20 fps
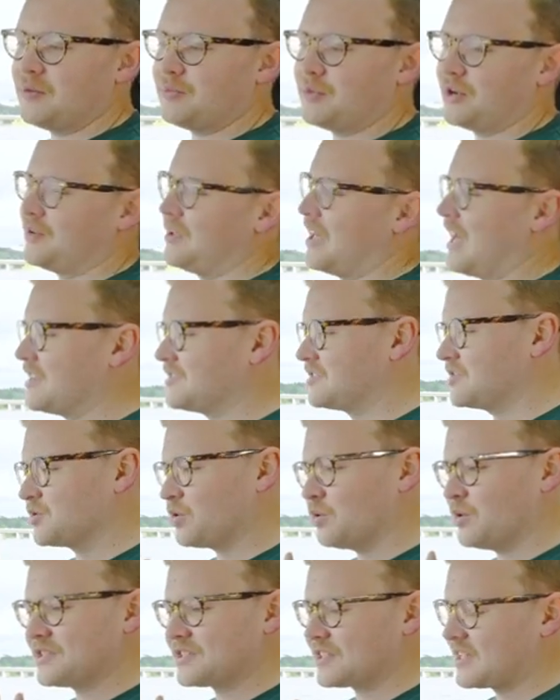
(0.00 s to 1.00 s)
but as is
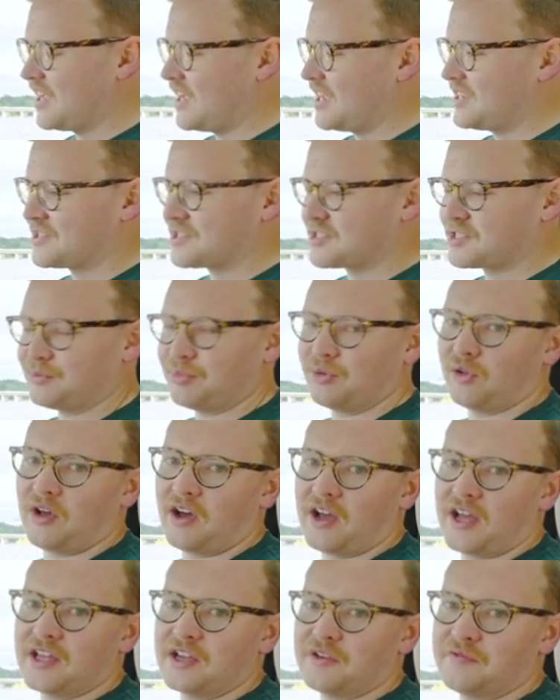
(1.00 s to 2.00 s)
always the case,
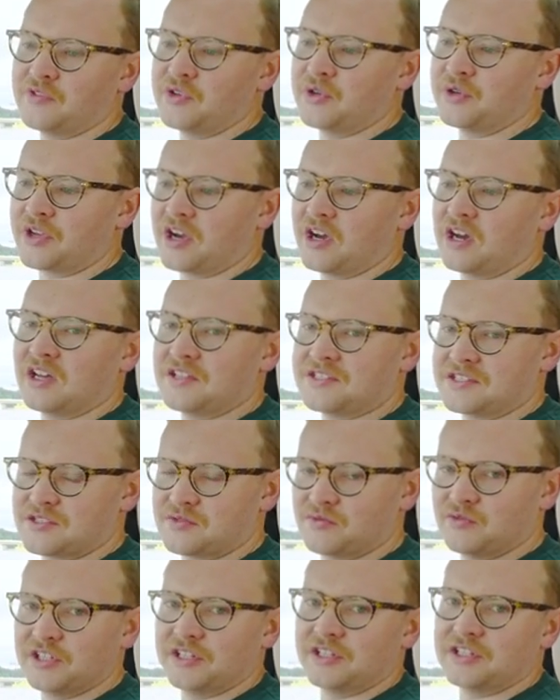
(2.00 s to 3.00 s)
supply of new cars
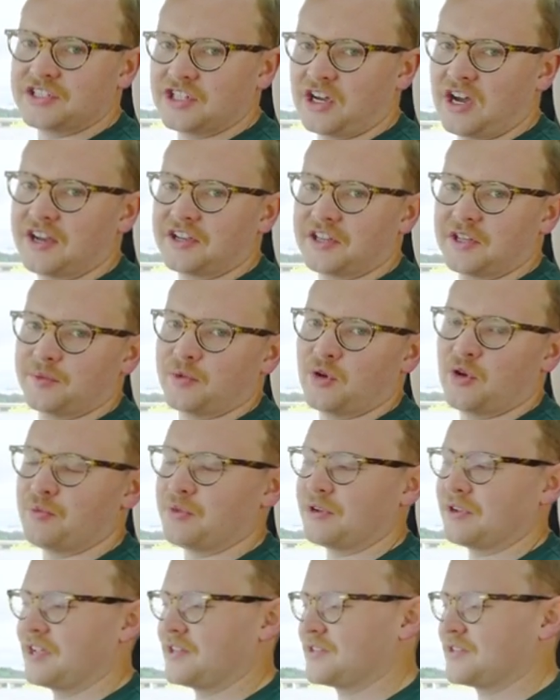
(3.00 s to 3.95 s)
is really tight at the moment,